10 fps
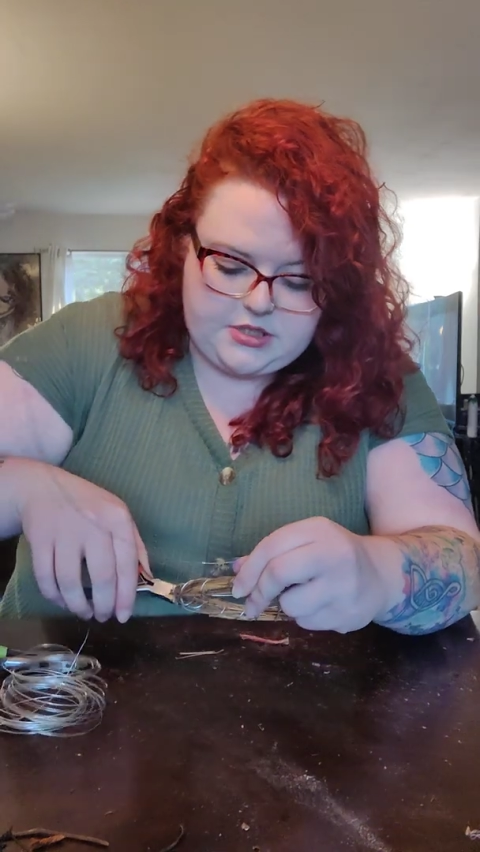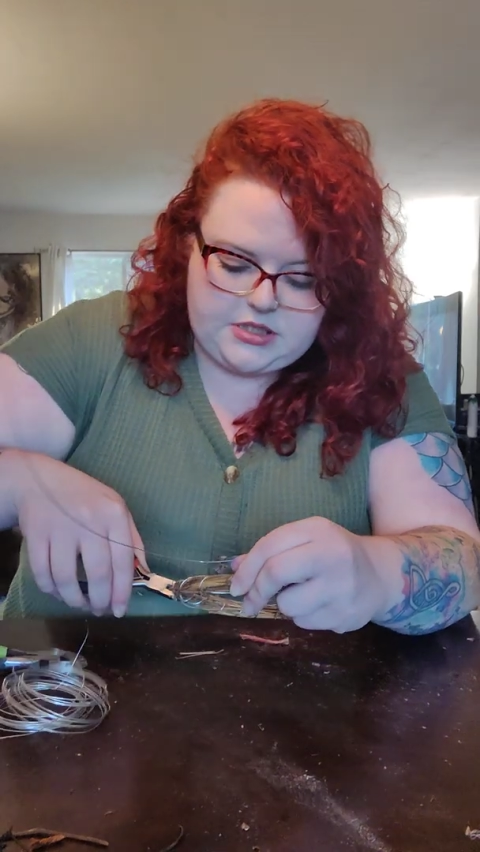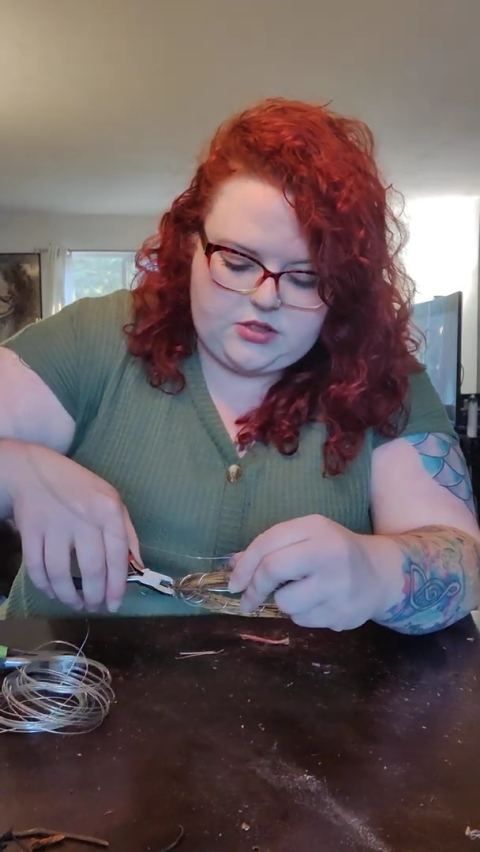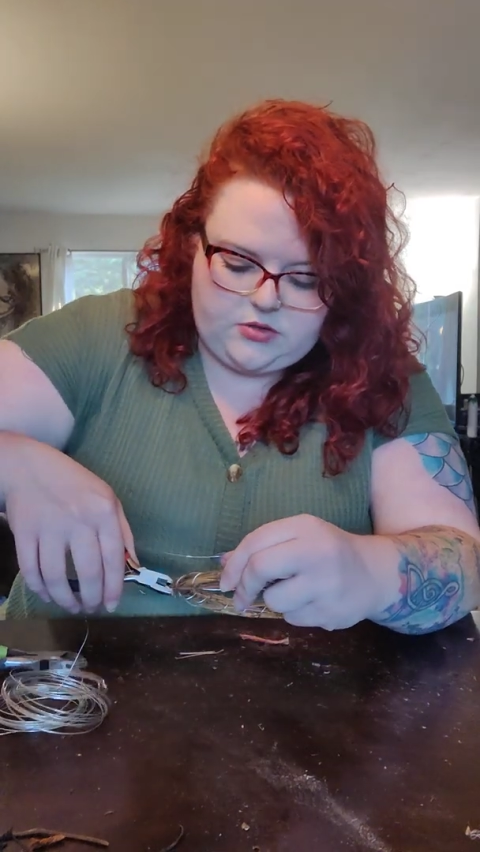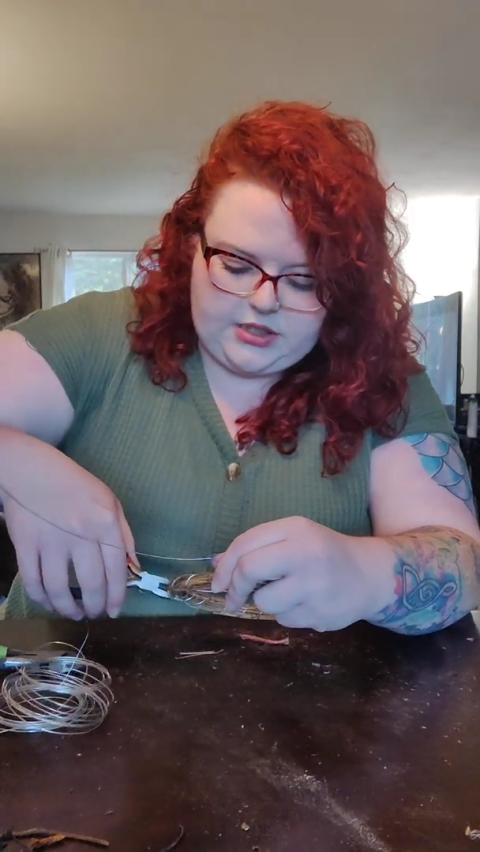
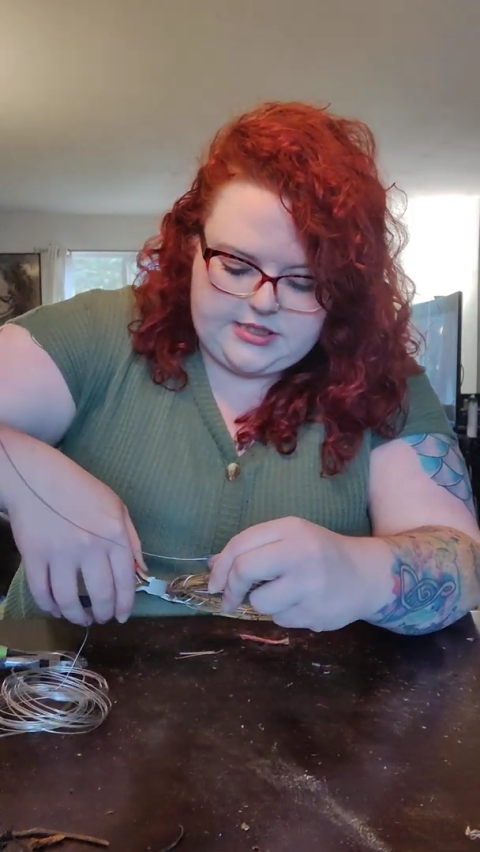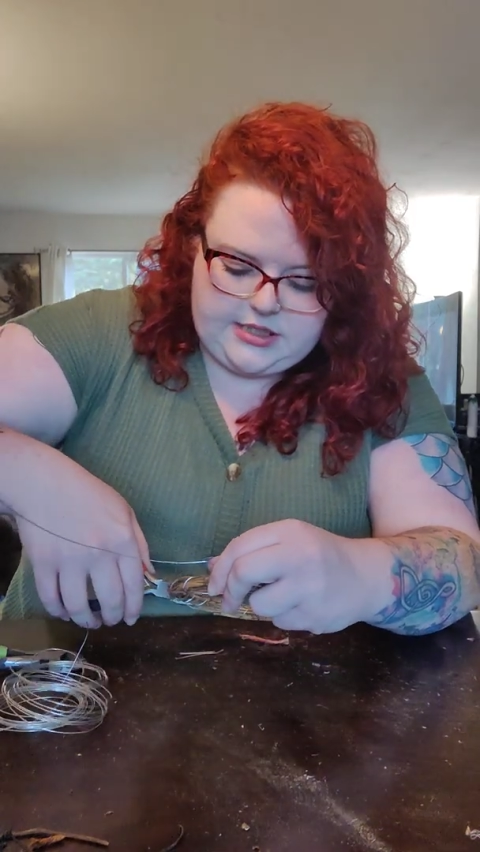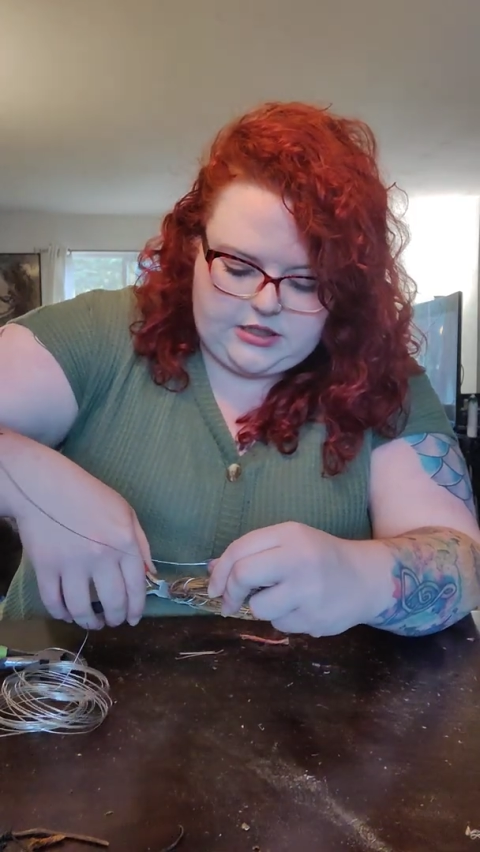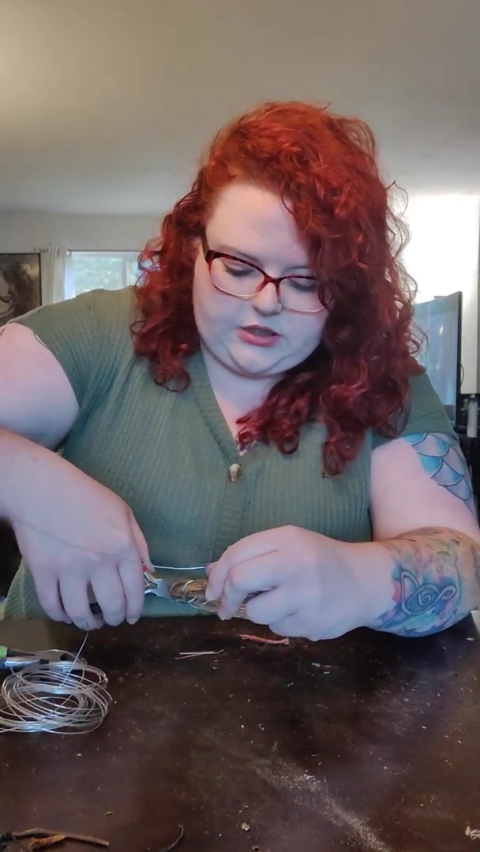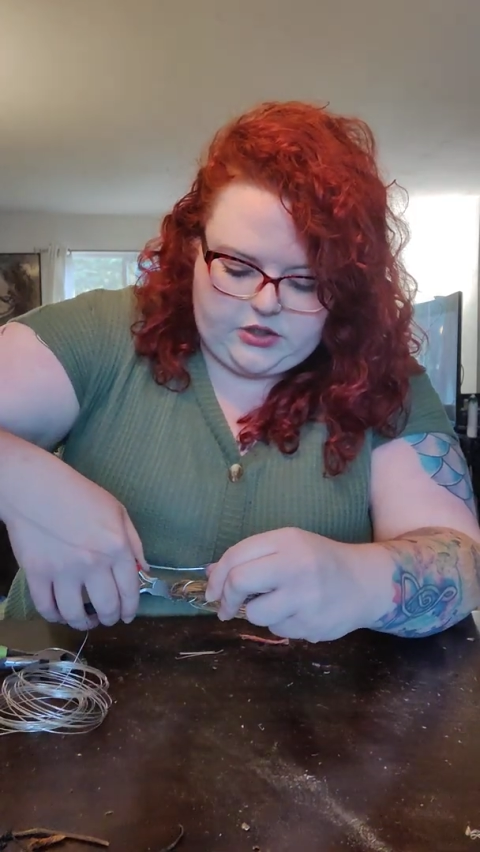just too
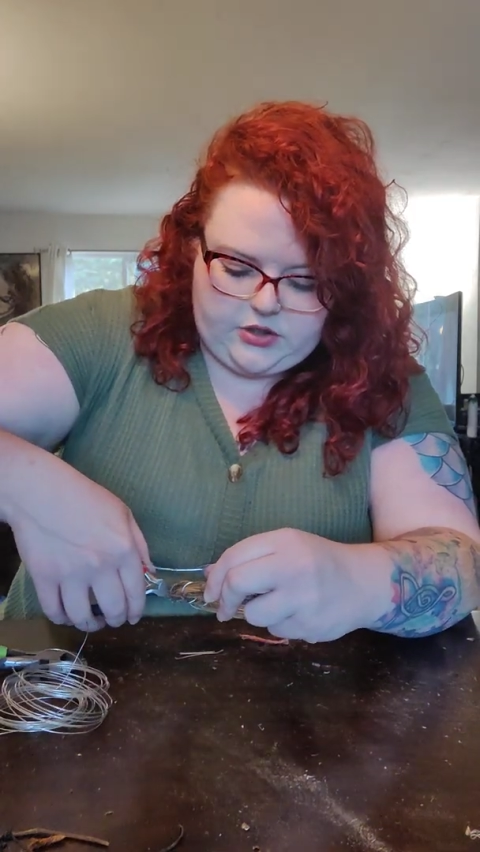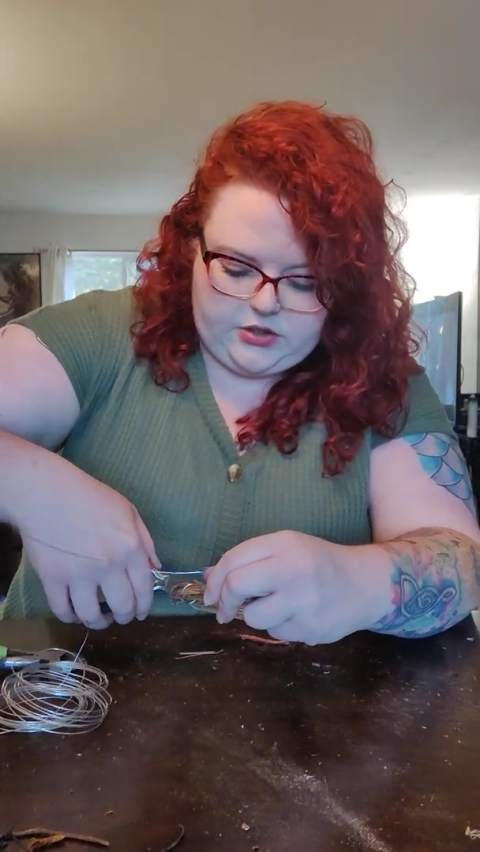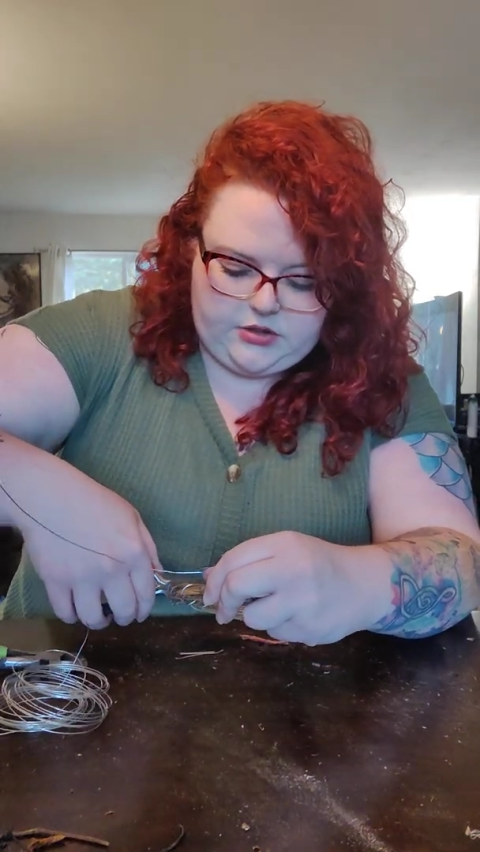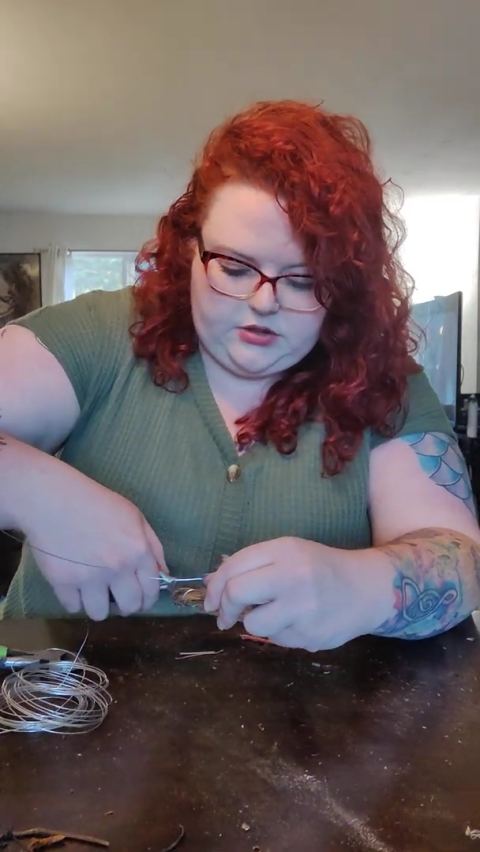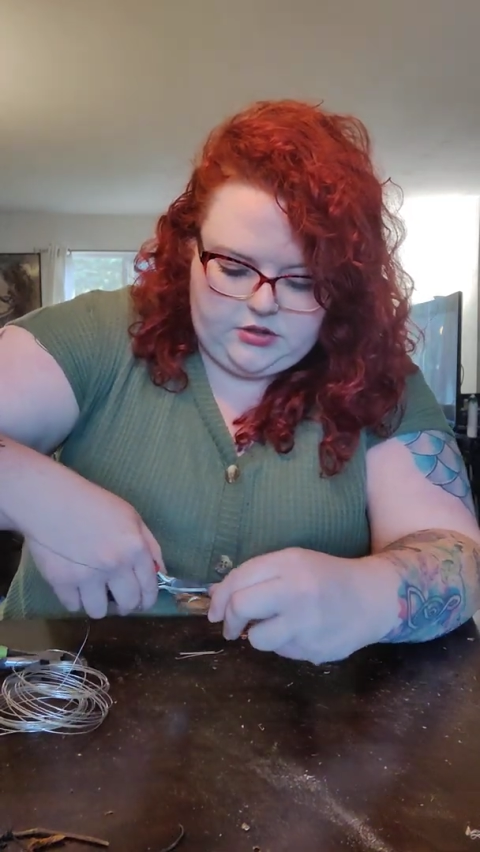lazy to
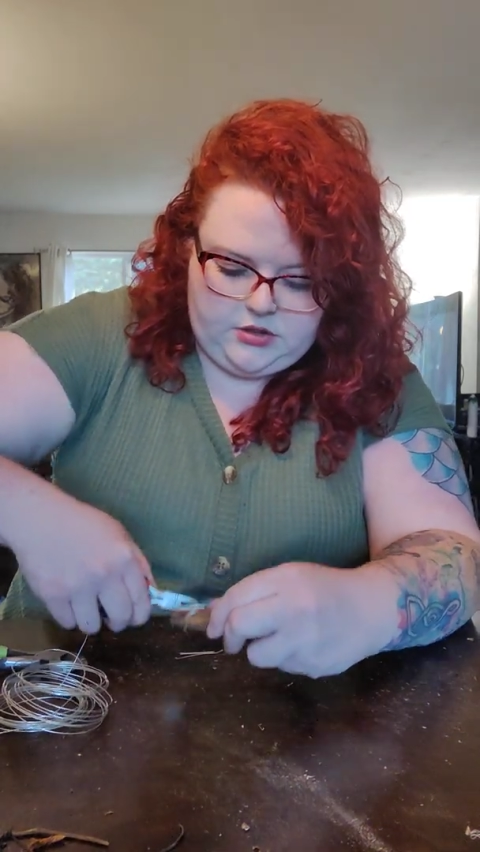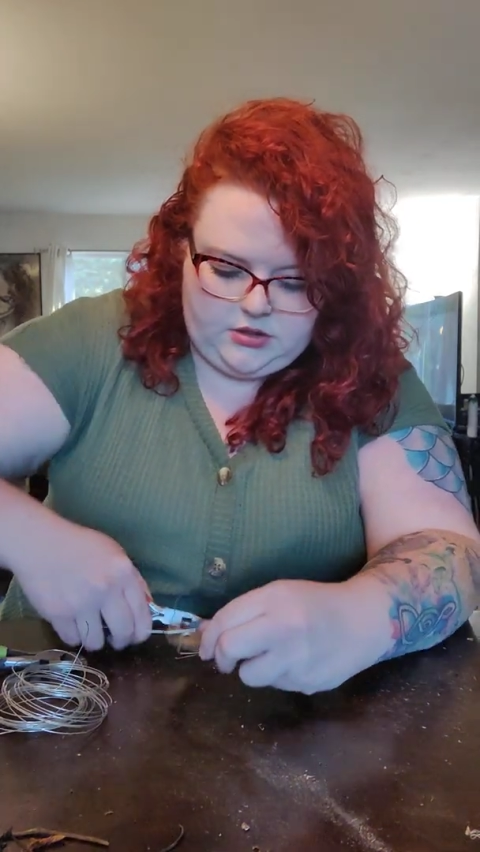learn.